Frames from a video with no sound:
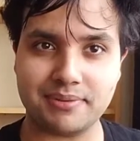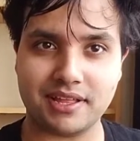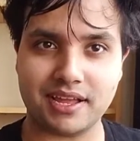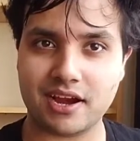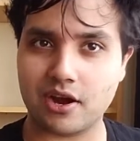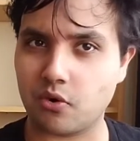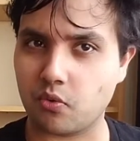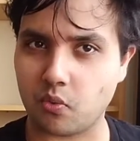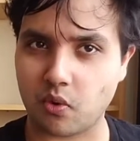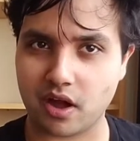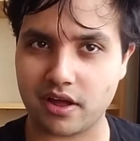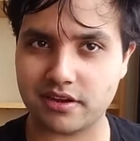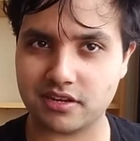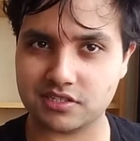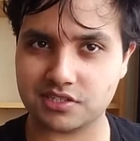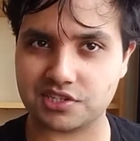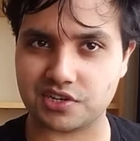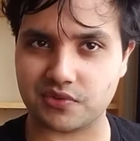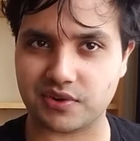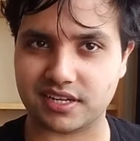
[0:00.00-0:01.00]
Player One
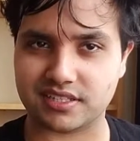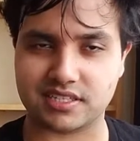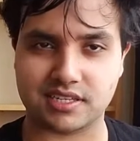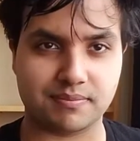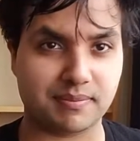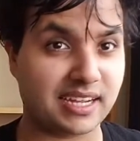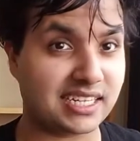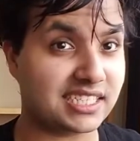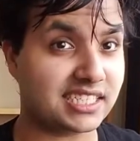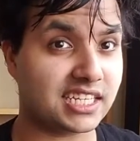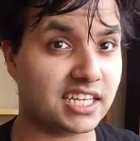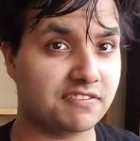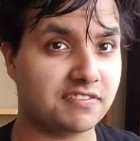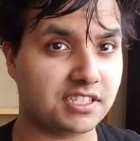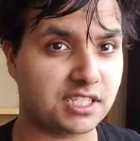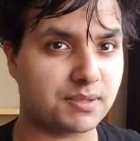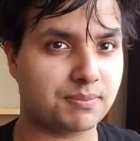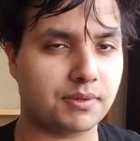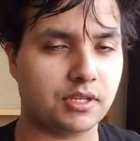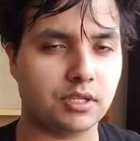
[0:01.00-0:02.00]
is directed by
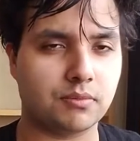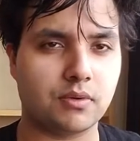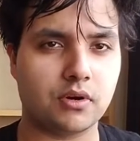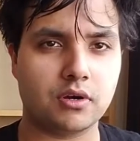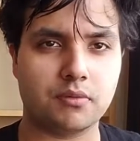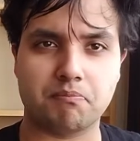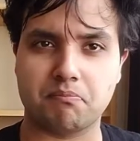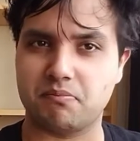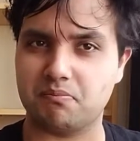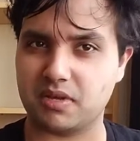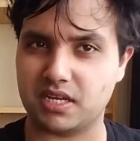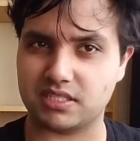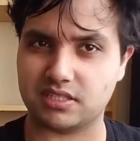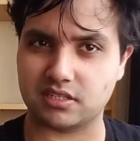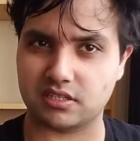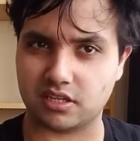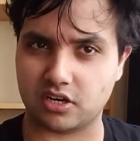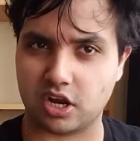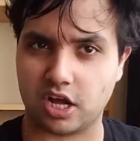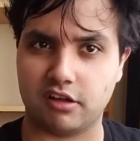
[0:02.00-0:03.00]
Steven Spielberg and
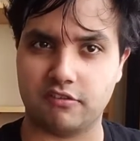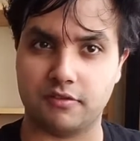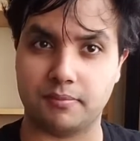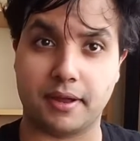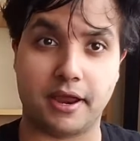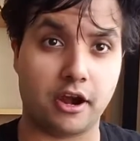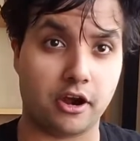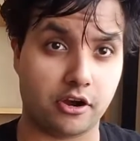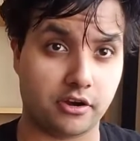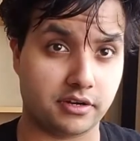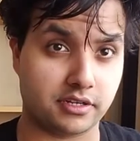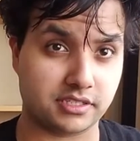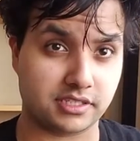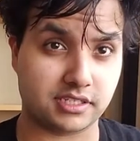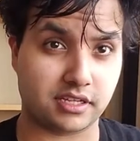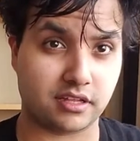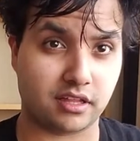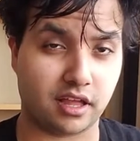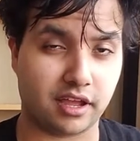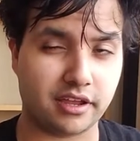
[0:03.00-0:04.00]
based on the novel by
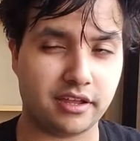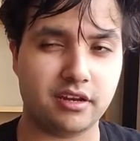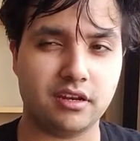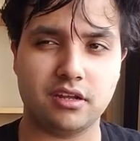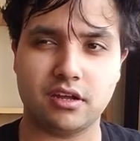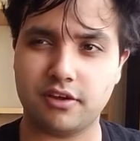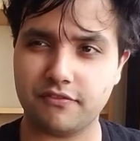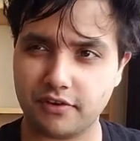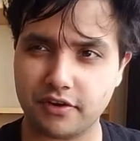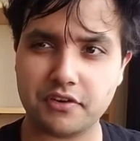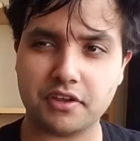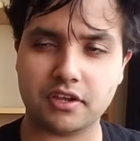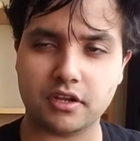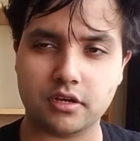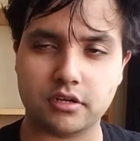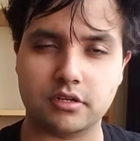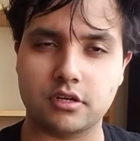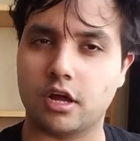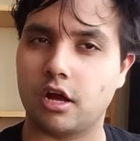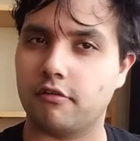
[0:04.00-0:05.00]
Ernest Cline. A very
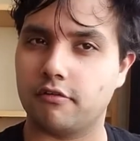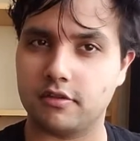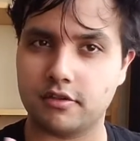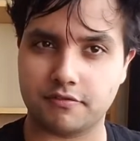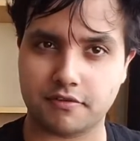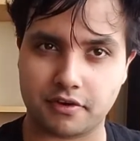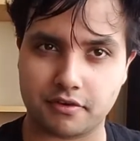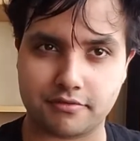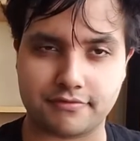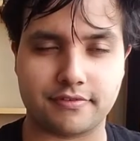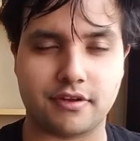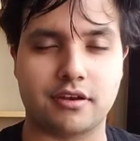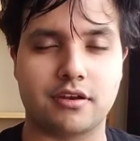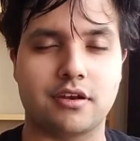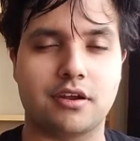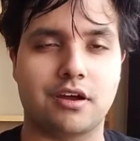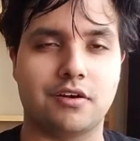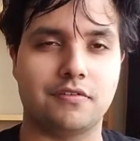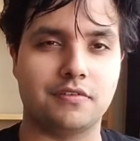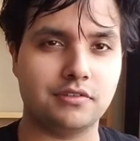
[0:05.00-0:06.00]
good novel, a very
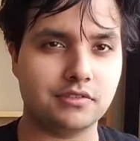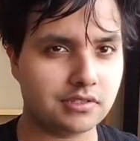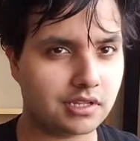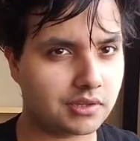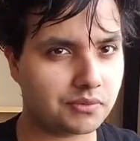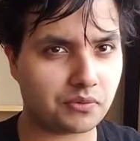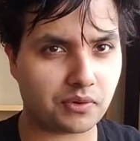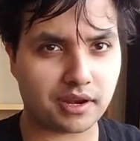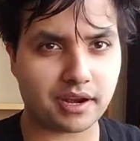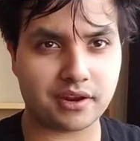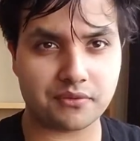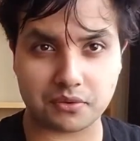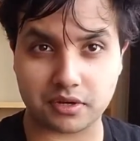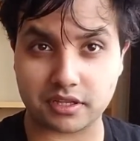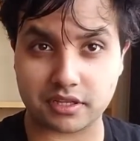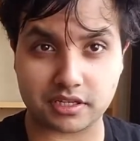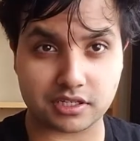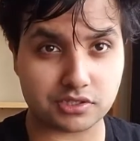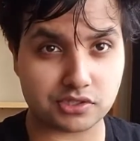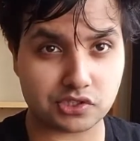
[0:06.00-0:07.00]
fun novel, that one I
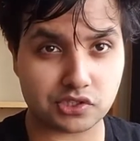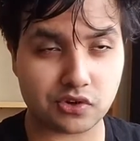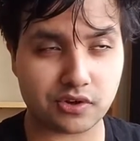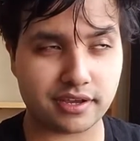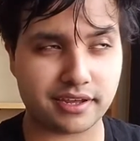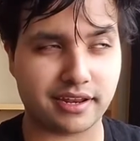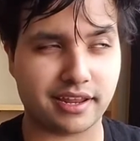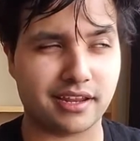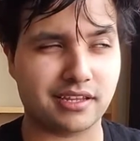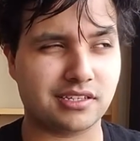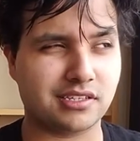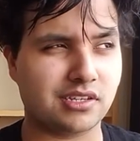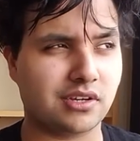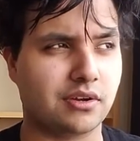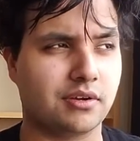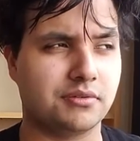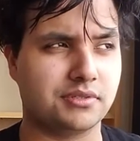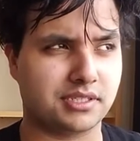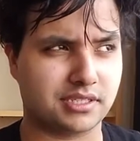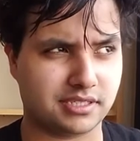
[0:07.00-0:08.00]
really enjoyed. And
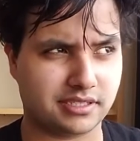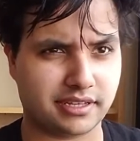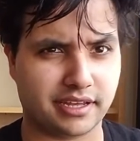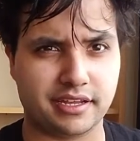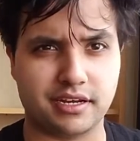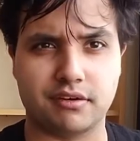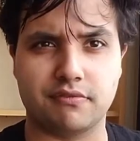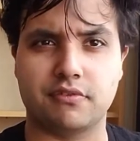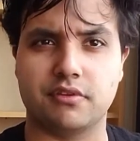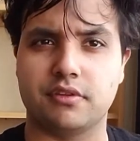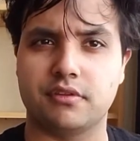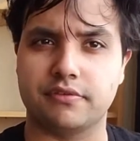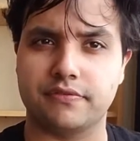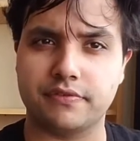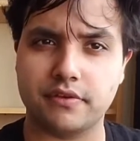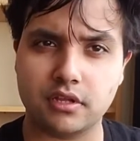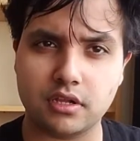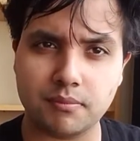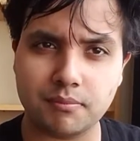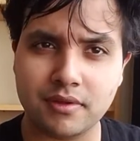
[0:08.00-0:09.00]
so I was excited for the
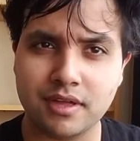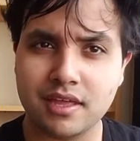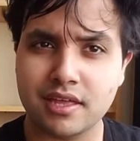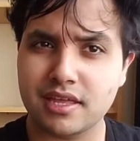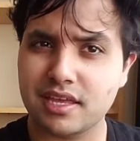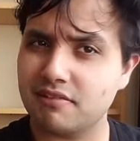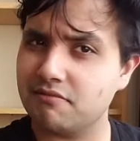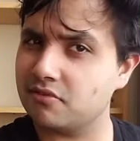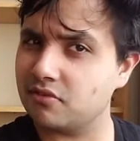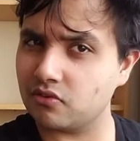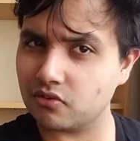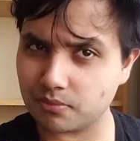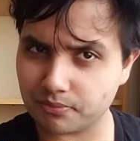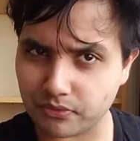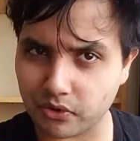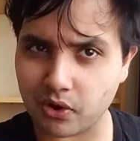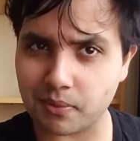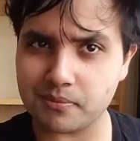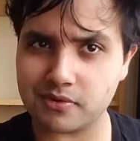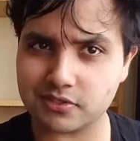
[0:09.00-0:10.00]
film, even though the
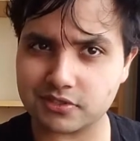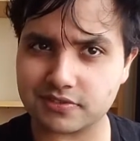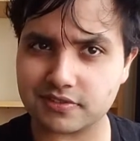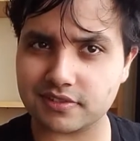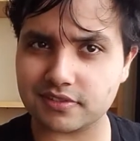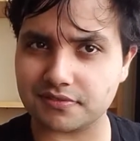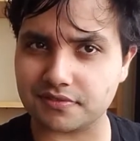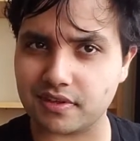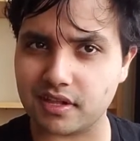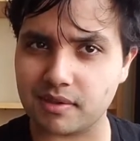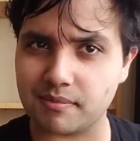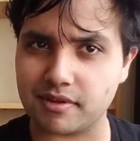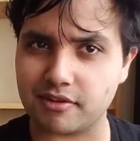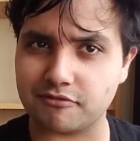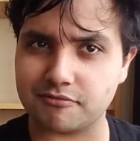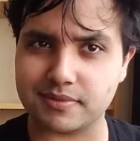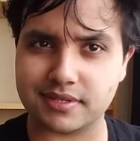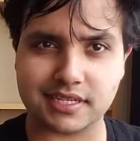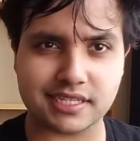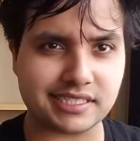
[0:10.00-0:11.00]
promos for the film
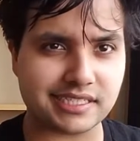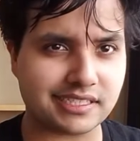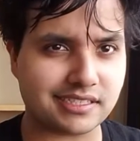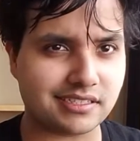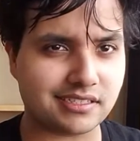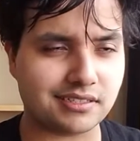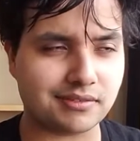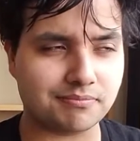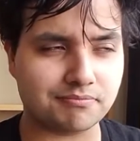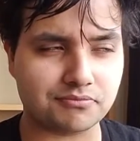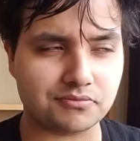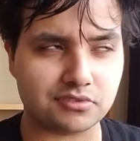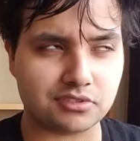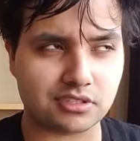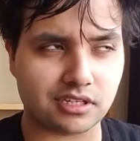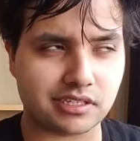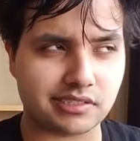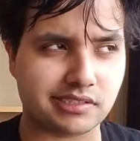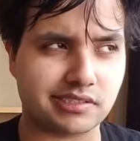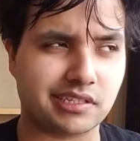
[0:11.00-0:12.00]
have been a little,
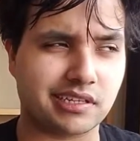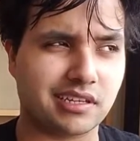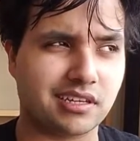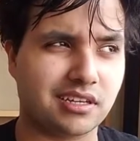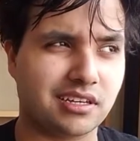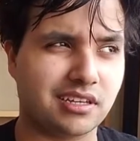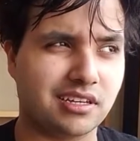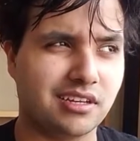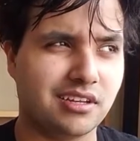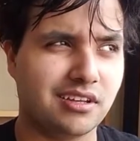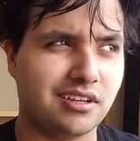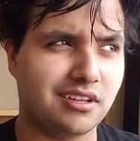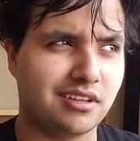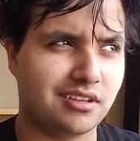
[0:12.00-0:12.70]
should I say,